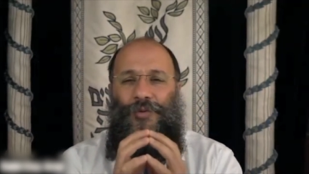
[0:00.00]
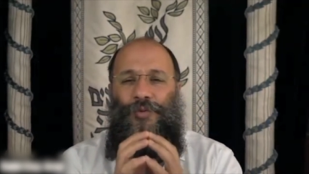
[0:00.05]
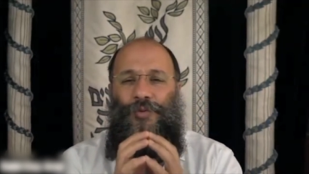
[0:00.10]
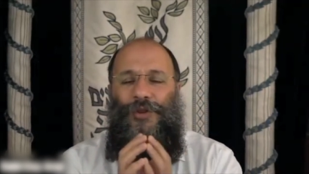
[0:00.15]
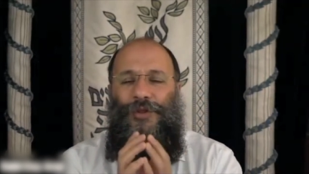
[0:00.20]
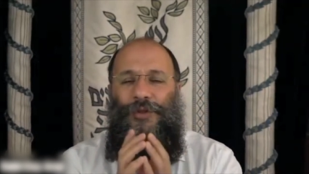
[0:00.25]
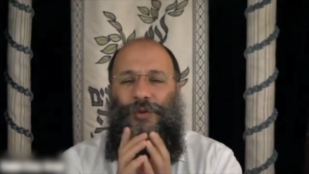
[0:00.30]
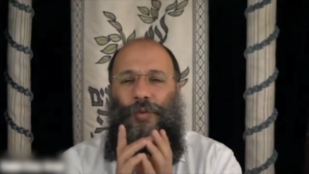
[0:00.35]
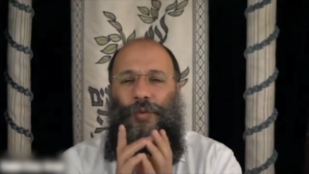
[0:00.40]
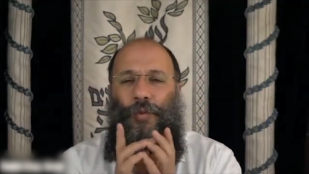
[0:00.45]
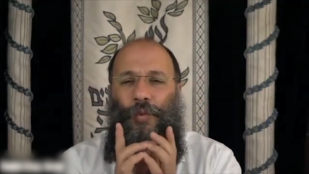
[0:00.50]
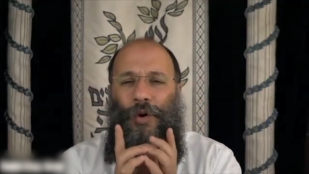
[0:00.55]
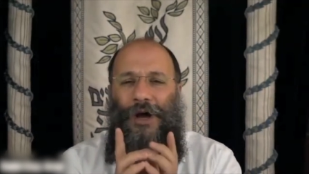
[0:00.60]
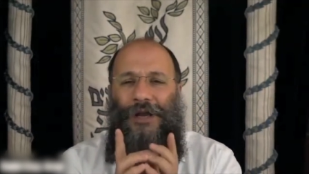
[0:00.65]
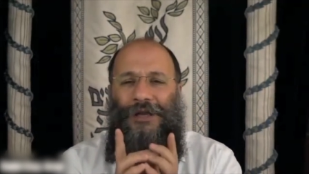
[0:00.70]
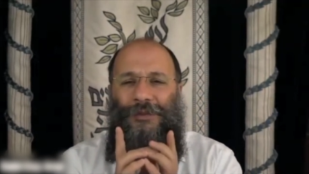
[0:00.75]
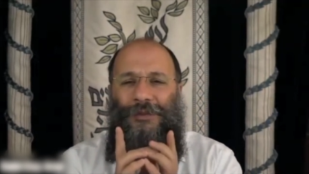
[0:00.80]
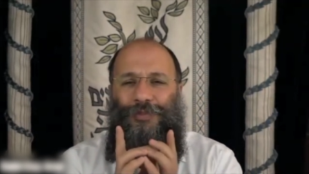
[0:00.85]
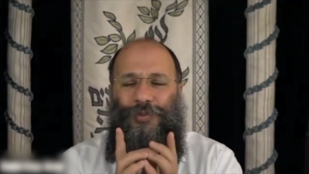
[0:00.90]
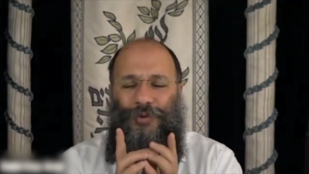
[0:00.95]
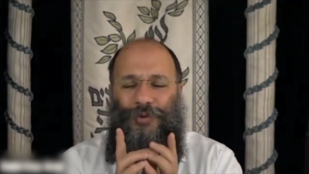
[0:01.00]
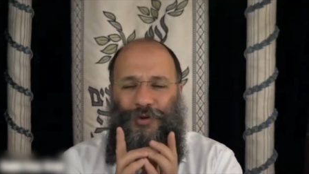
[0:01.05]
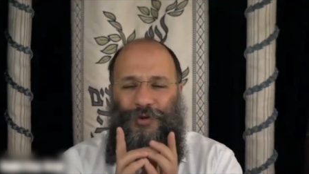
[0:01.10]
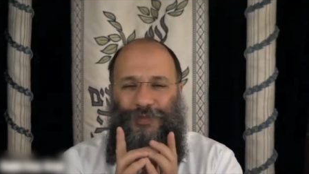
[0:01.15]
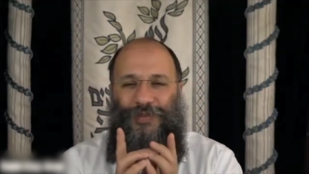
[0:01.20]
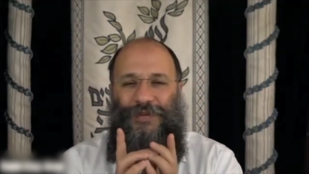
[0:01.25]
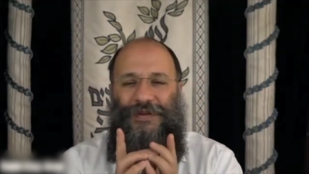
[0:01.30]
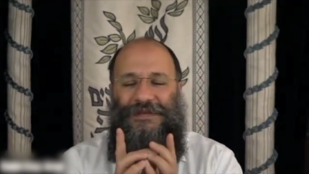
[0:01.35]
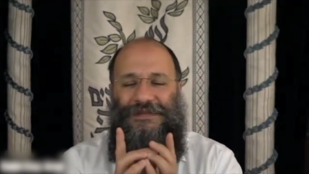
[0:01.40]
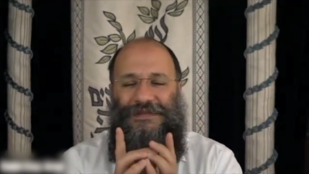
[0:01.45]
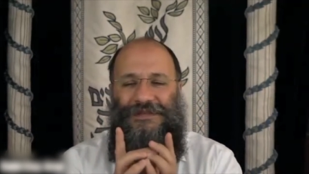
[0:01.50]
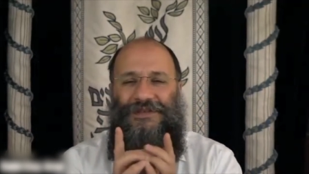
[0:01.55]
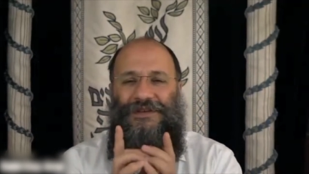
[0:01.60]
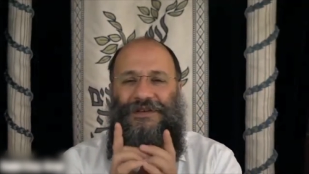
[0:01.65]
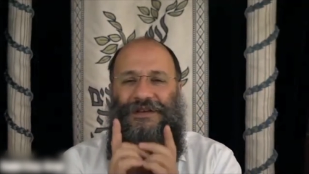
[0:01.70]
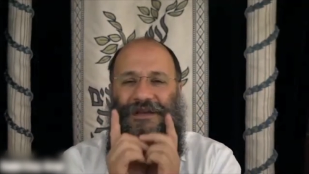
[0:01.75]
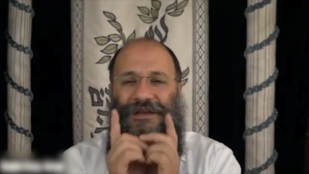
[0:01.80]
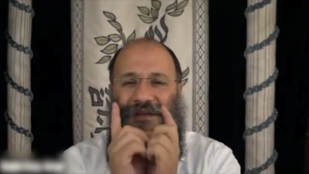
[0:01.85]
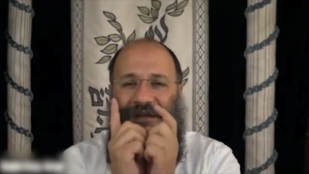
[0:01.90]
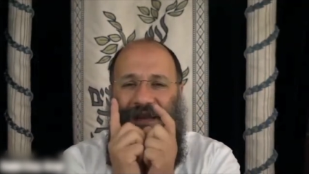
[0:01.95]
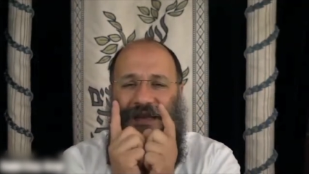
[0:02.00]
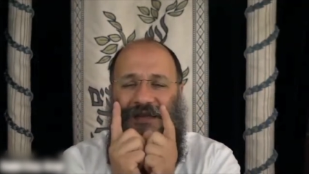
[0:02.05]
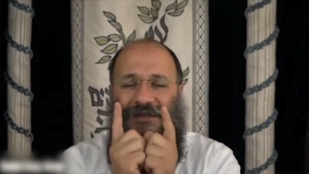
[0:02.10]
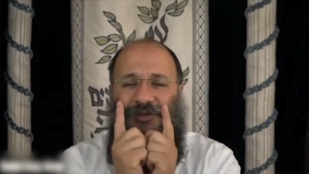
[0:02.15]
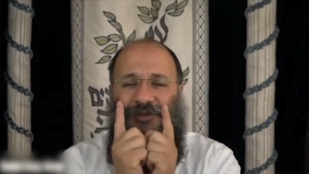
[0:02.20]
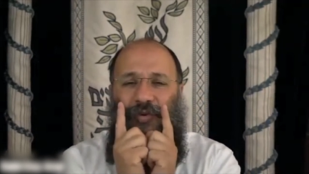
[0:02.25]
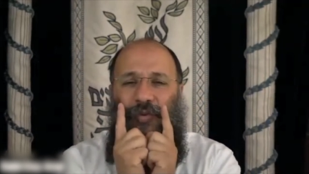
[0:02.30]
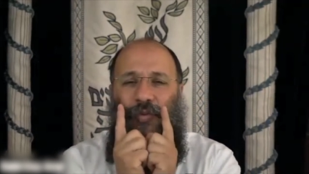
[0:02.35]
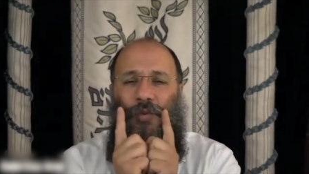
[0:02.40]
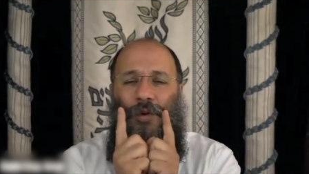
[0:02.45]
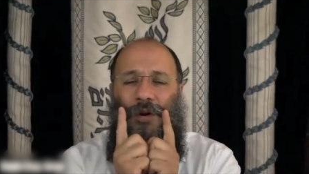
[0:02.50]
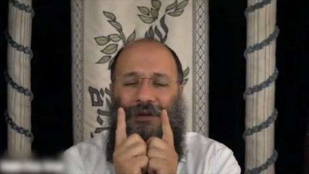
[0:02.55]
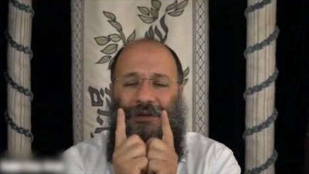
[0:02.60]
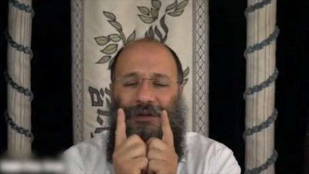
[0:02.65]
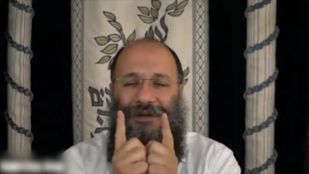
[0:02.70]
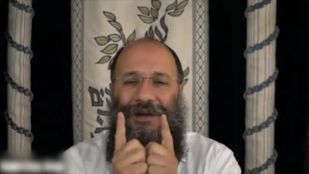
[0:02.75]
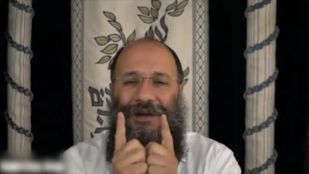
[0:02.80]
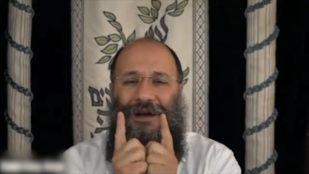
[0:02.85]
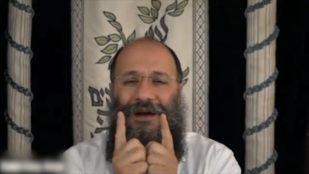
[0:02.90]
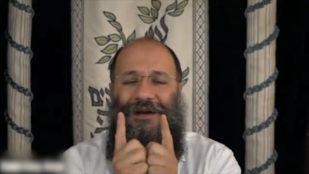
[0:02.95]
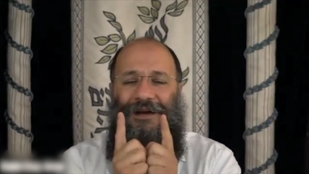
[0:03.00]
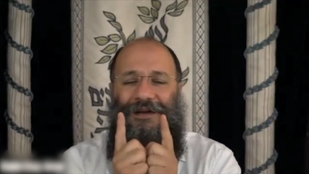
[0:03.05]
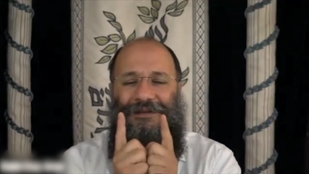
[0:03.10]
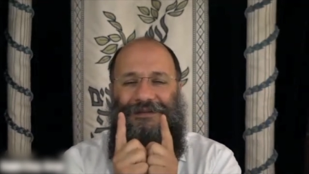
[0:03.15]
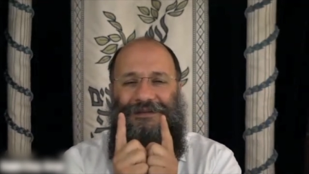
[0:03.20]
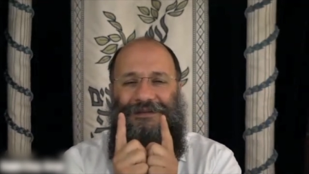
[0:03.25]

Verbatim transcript: with one purpose to connect to one God,